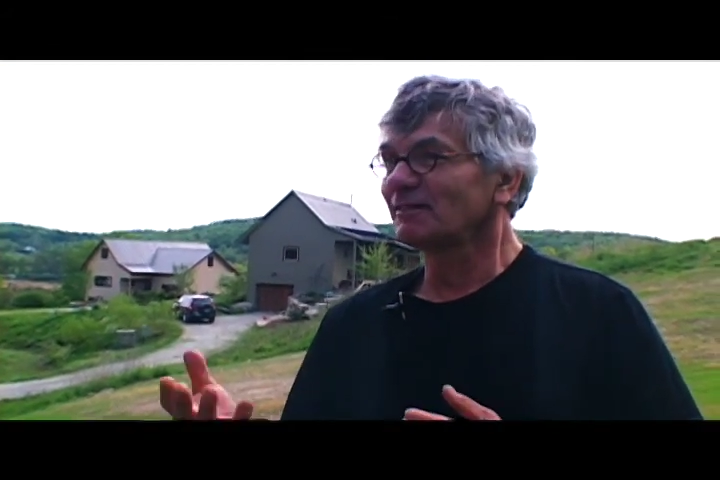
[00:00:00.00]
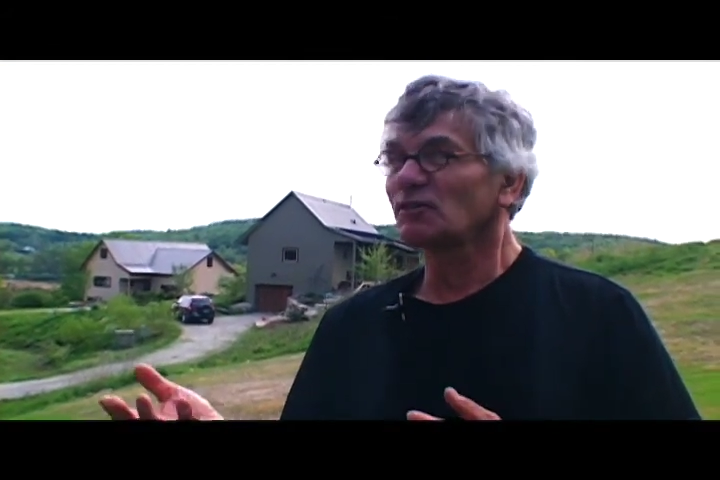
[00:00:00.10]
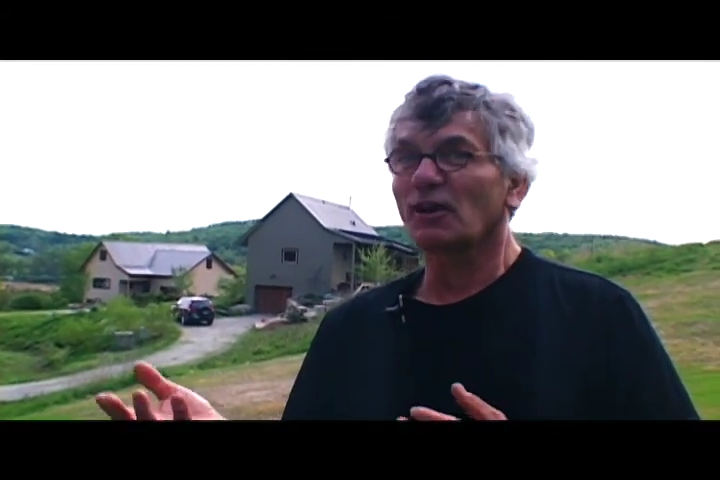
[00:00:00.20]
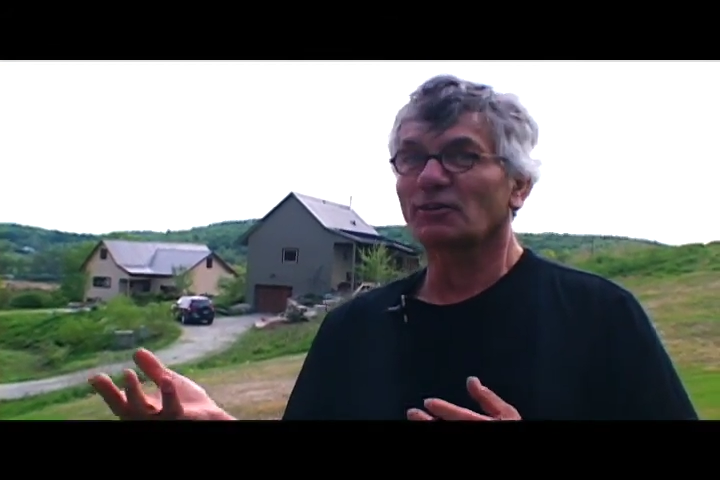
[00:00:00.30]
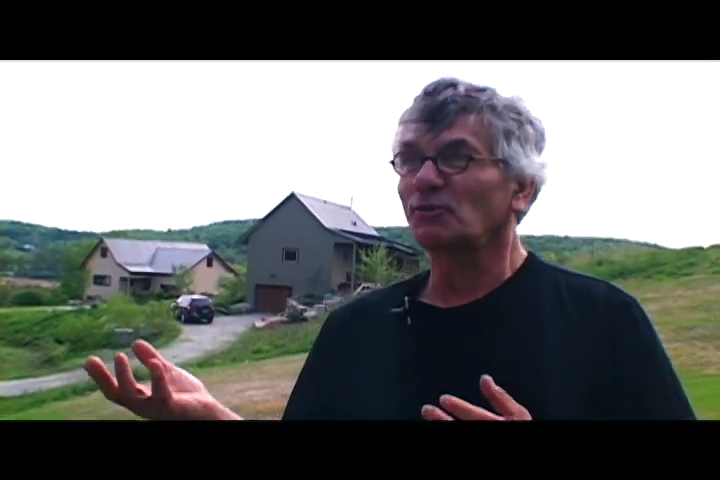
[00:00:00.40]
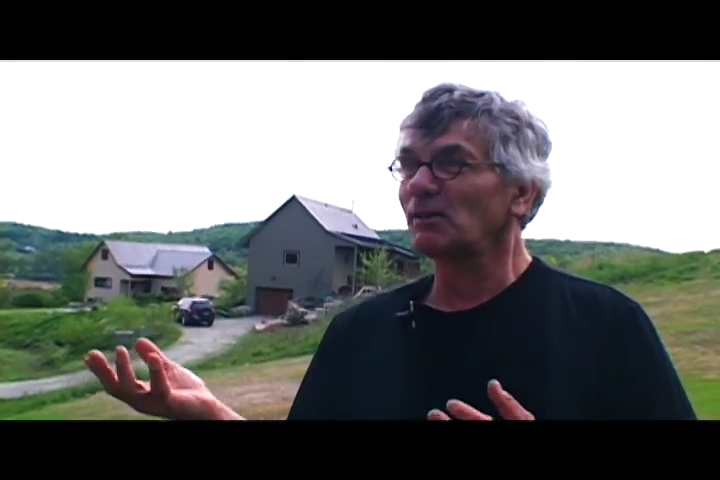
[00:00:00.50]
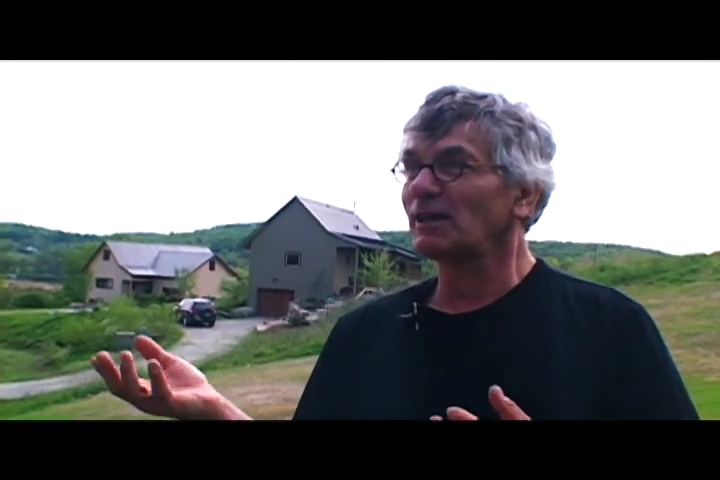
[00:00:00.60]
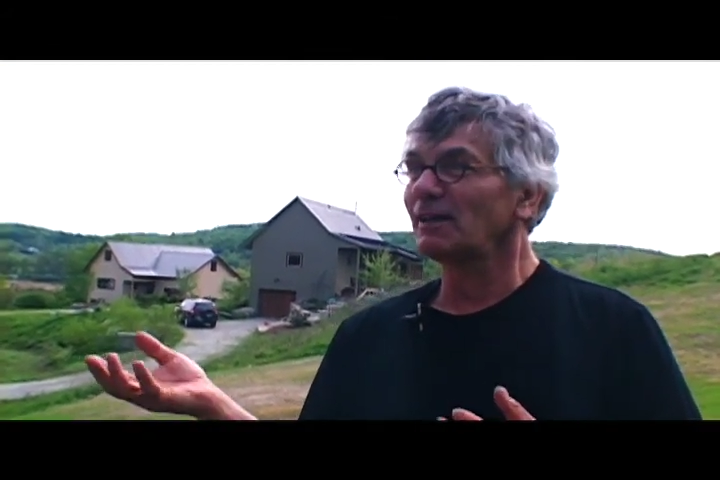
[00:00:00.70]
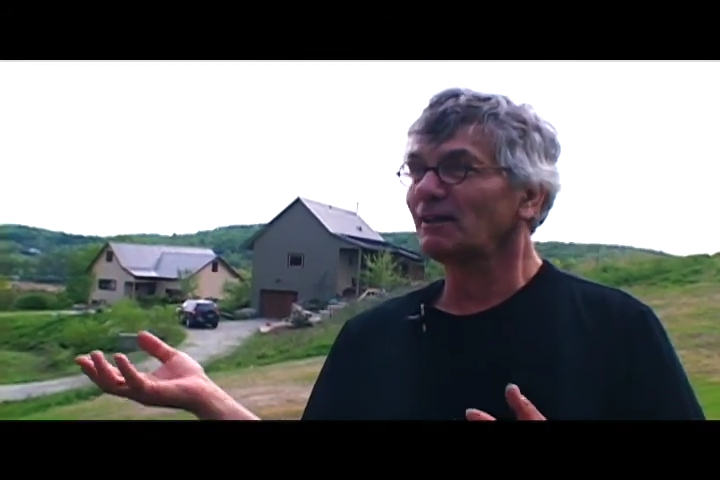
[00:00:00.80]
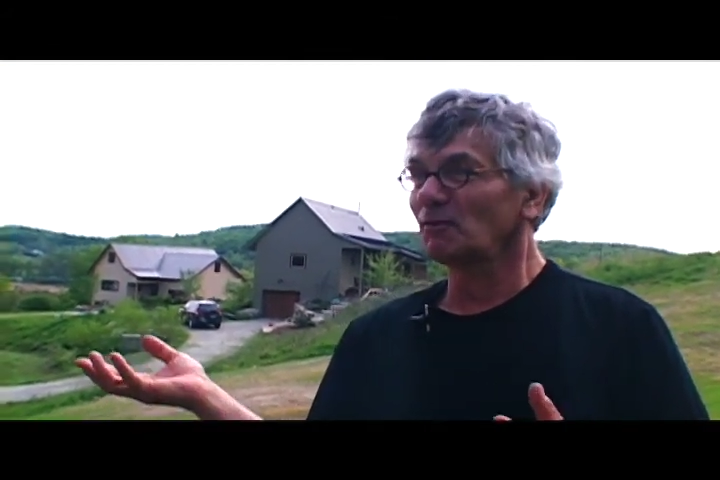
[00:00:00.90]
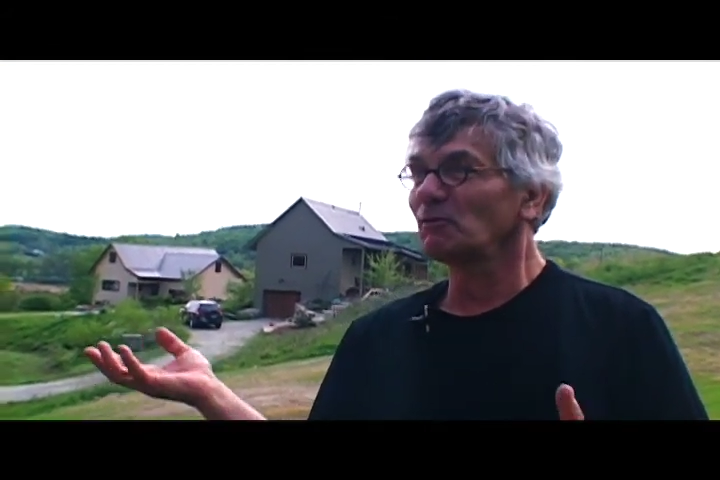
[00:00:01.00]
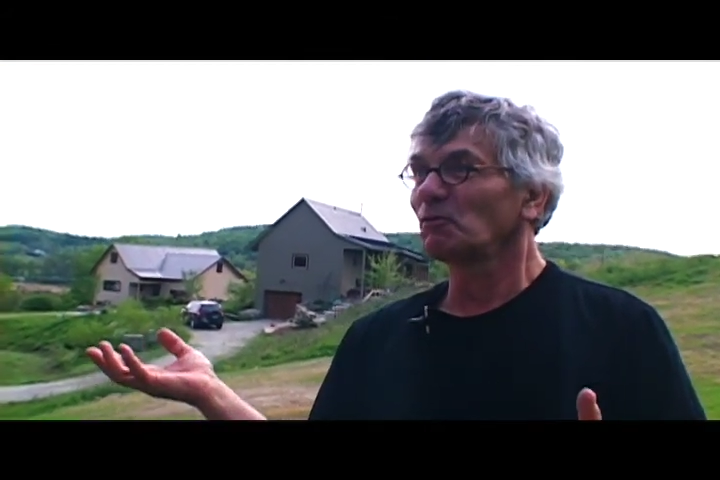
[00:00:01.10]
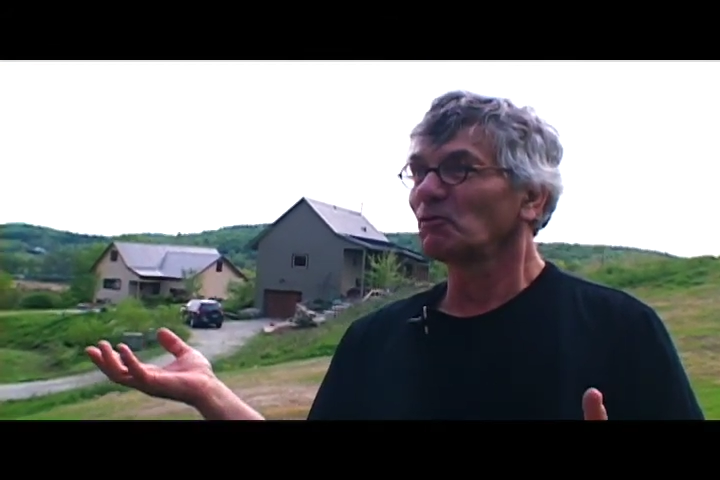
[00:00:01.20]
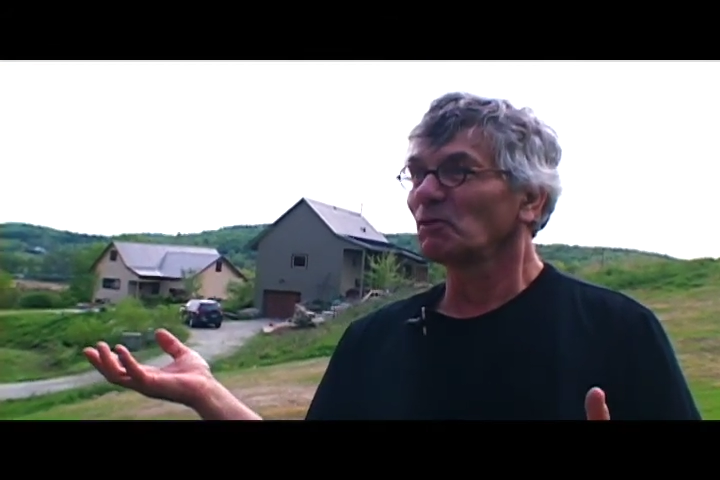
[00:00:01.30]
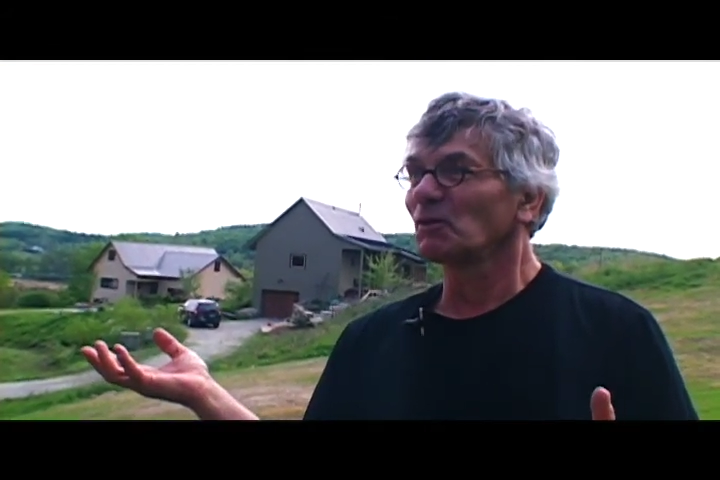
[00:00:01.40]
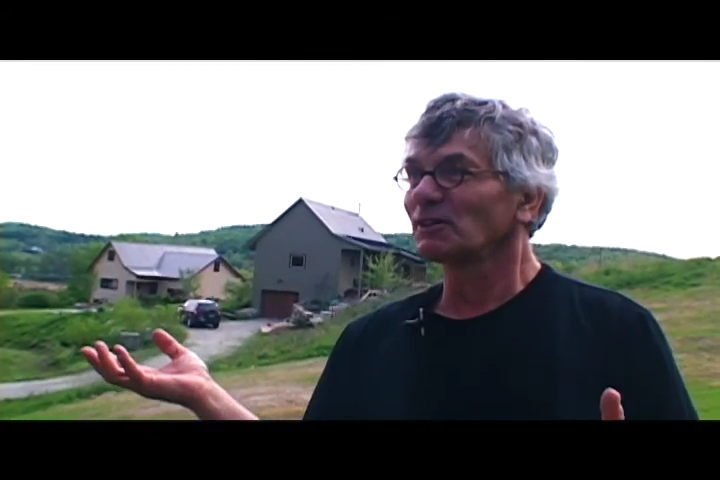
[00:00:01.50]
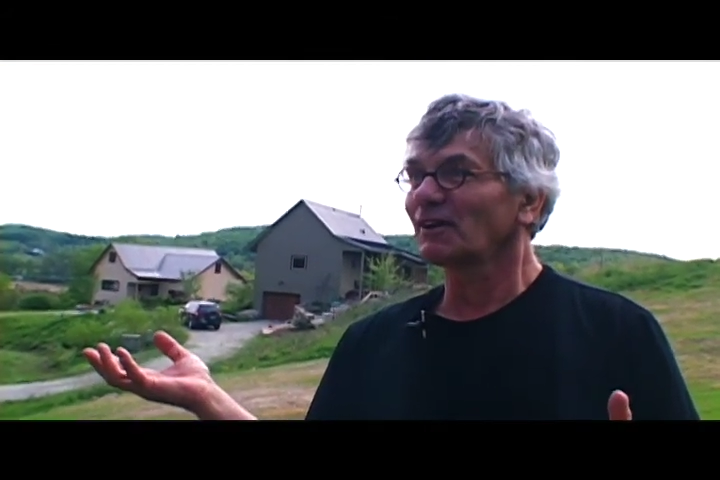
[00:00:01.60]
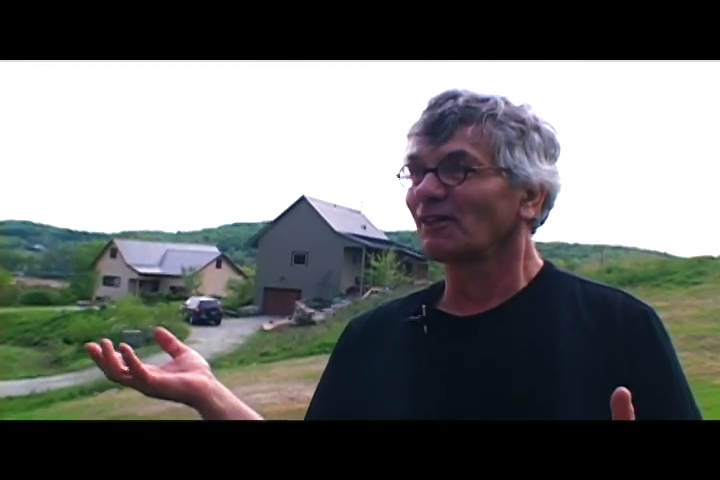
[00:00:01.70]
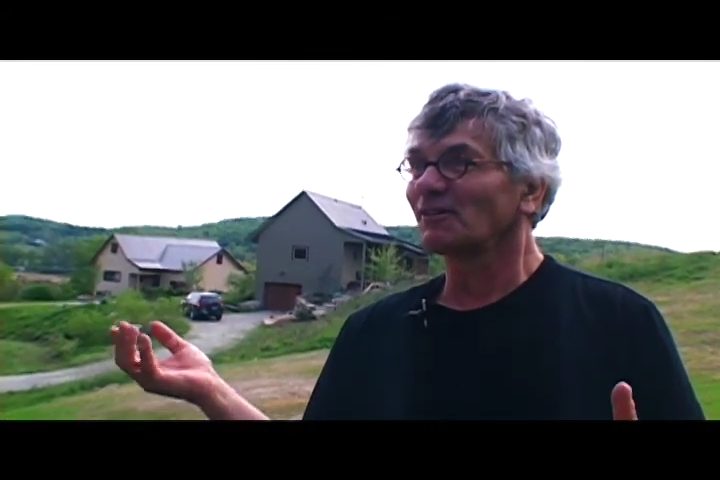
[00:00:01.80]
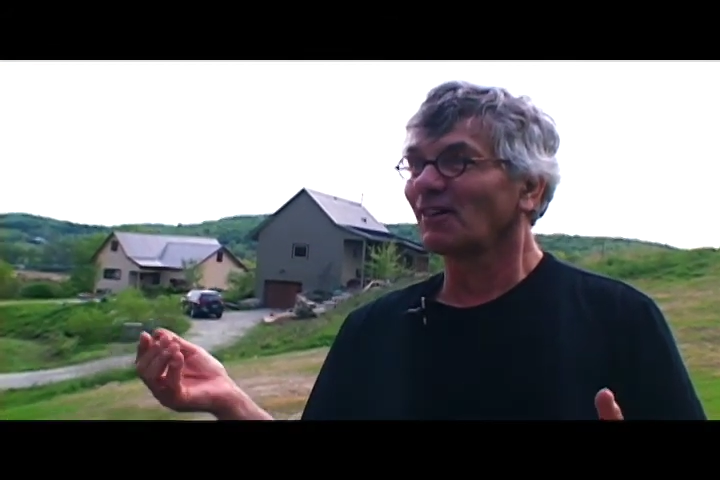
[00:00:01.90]
talked to me, we worked
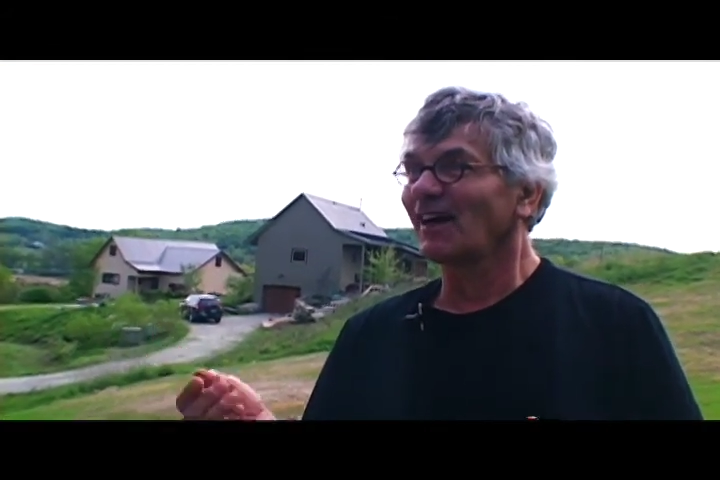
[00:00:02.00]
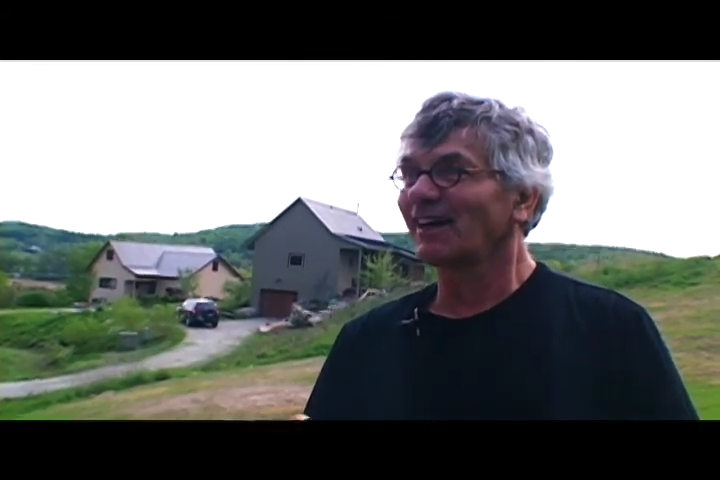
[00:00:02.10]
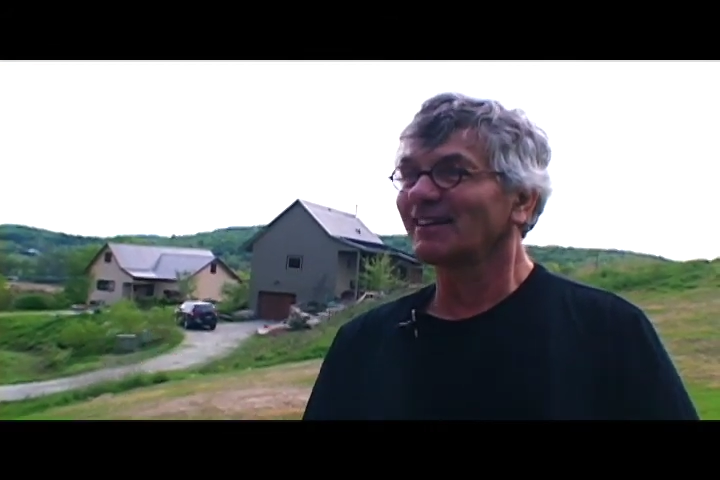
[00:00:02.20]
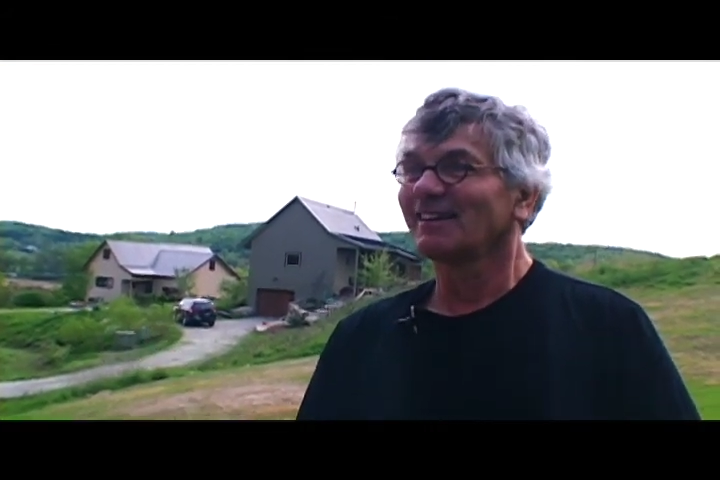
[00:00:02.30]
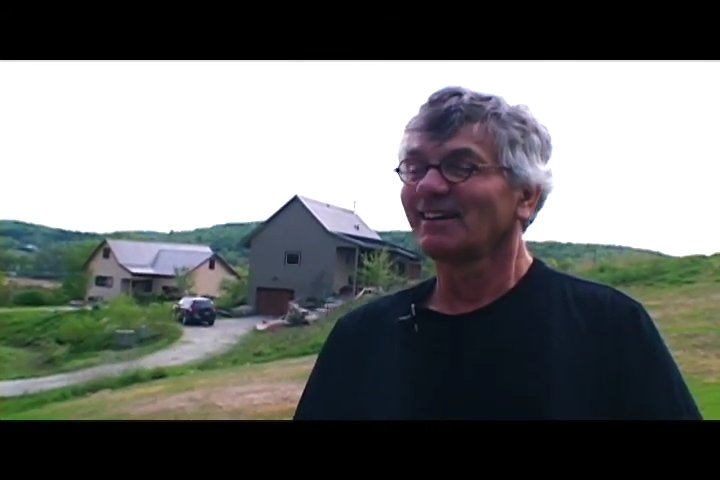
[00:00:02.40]
together a lot,